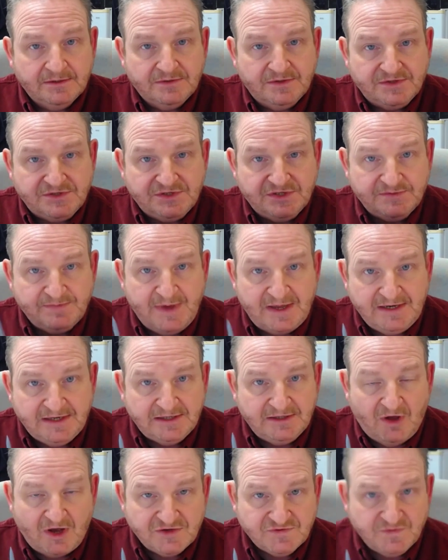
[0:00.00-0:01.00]
The suspended
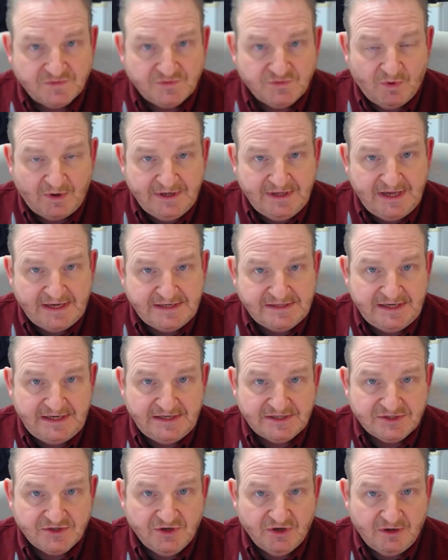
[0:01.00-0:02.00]
loss from 2018
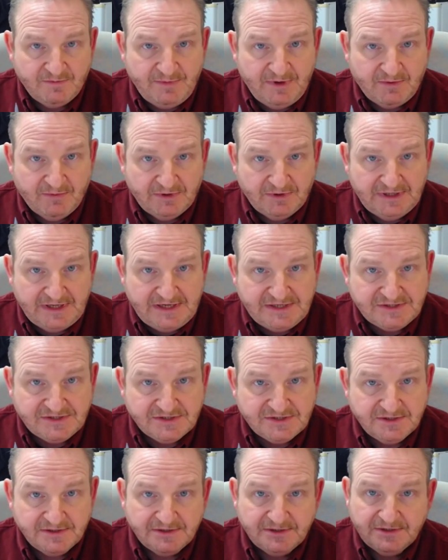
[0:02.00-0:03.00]
is going to be
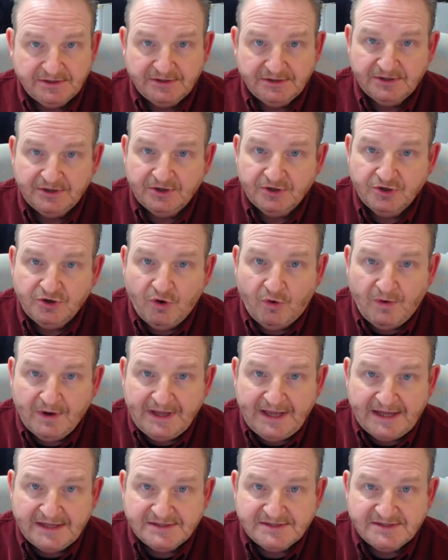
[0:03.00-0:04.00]
released. Go
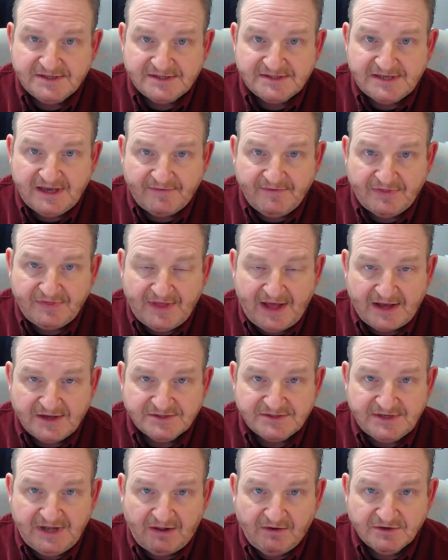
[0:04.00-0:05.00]
against the
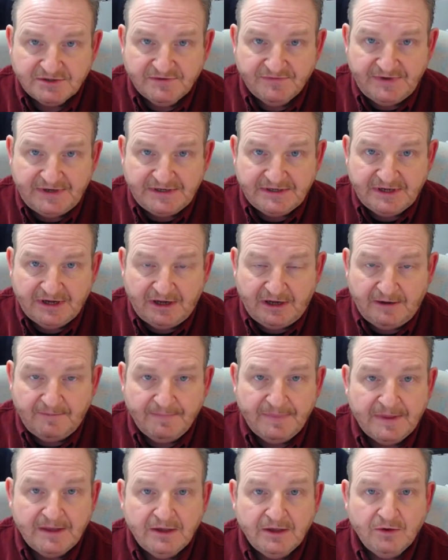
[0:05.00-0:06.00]
$7,000 of
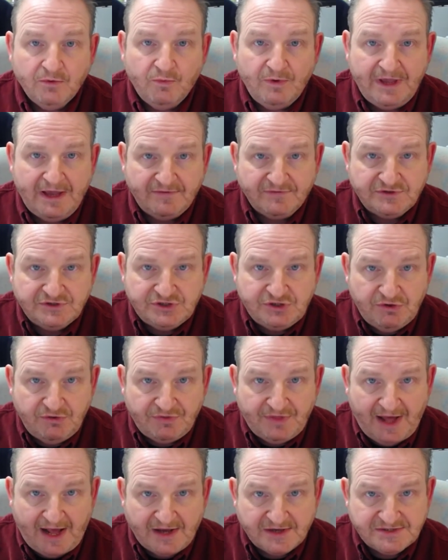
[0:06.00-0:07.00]
income. We have
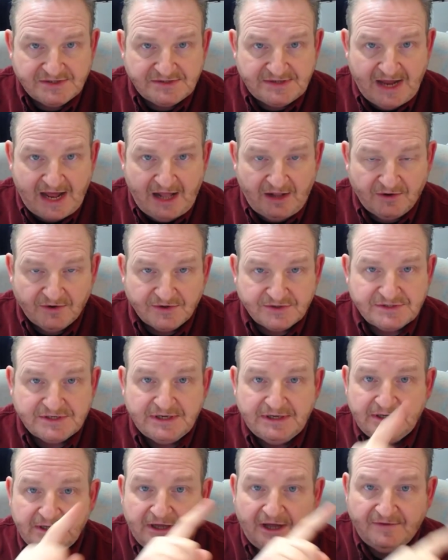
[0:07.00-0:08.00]
$2,000
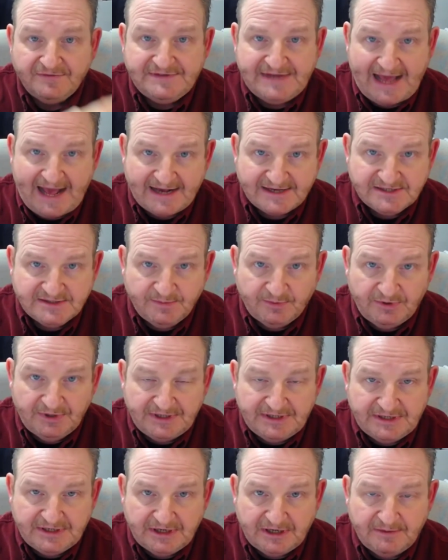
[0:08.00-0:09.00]
of taxable
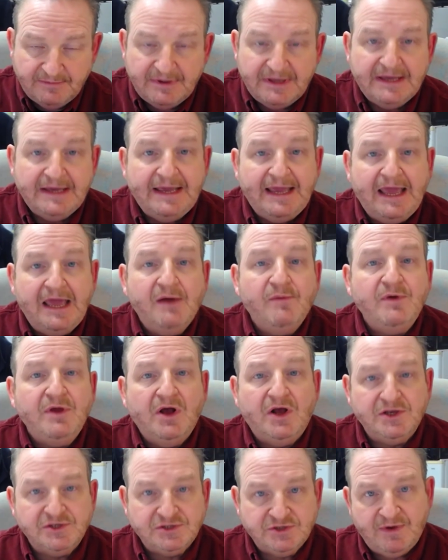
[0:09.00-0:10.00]
income, and we
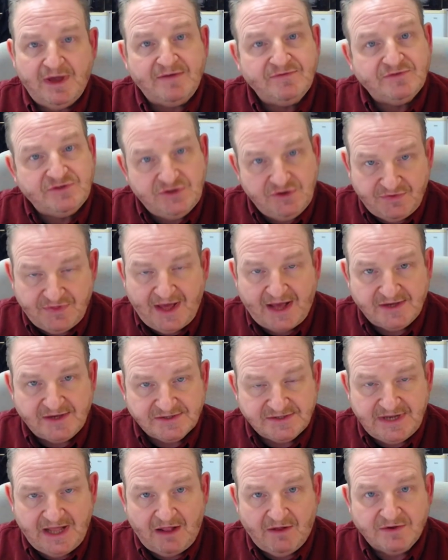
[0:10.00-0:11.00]
also have
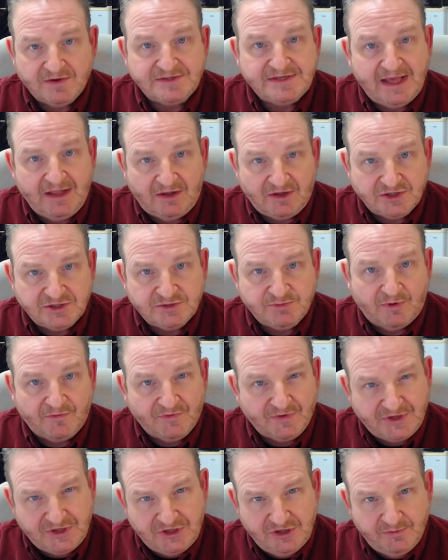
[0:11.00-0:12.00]
$2,000 eligible
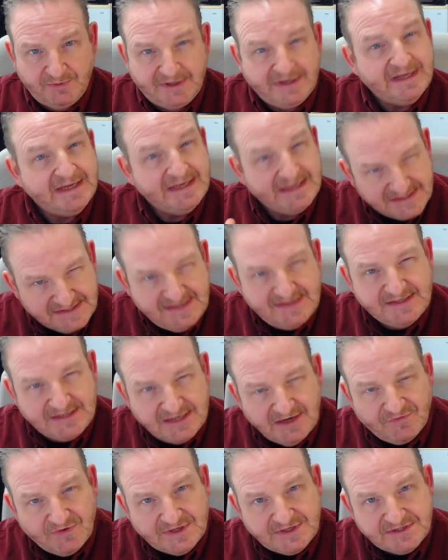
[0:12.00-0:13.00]
for QBID. See the
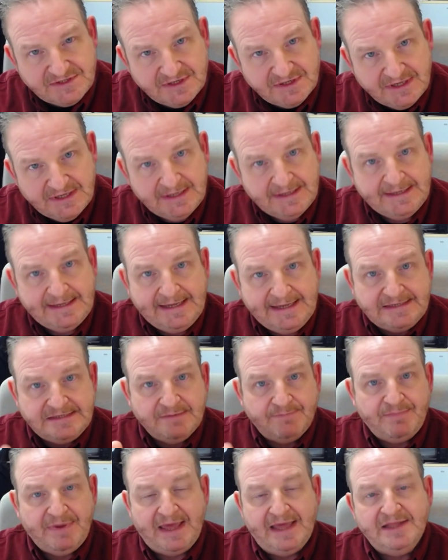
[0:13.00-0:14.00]
difference? It
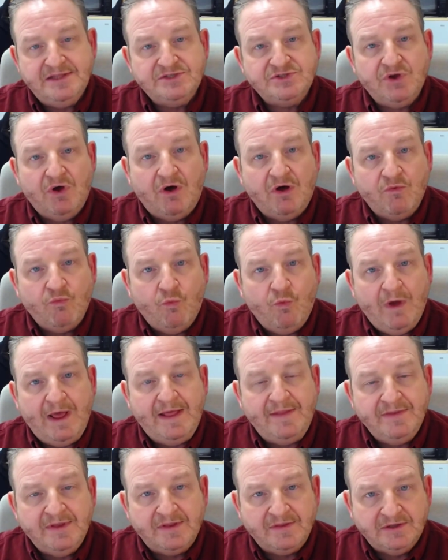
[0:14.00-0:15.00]
depends on
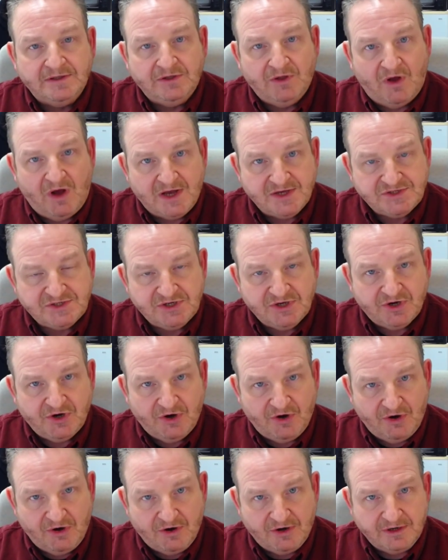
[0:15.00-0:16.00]
when the loss
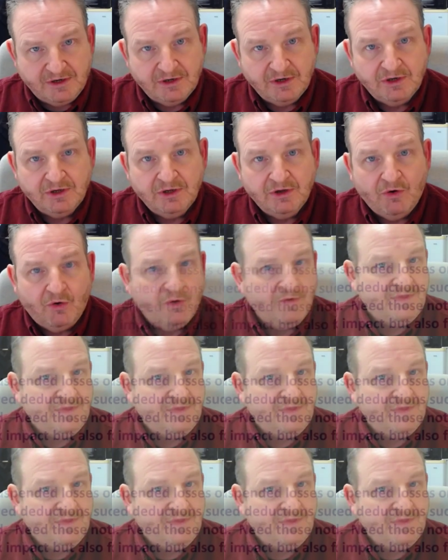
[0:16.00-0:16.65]
occurred, or